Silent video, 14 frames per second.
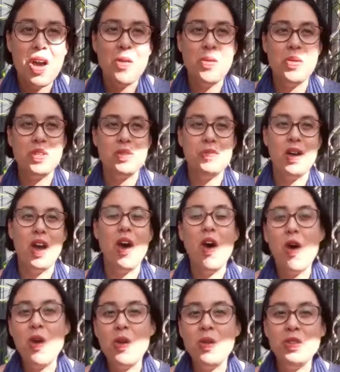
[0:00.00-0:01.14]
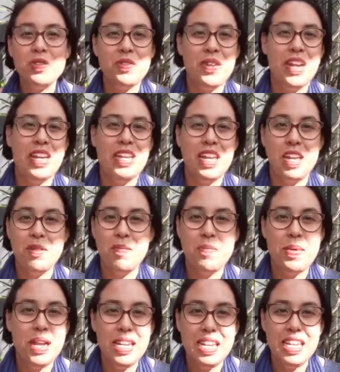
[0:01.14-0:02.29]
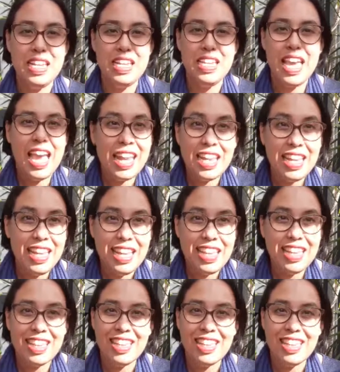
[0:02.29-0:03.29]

was my old friend and buddy, Kenny.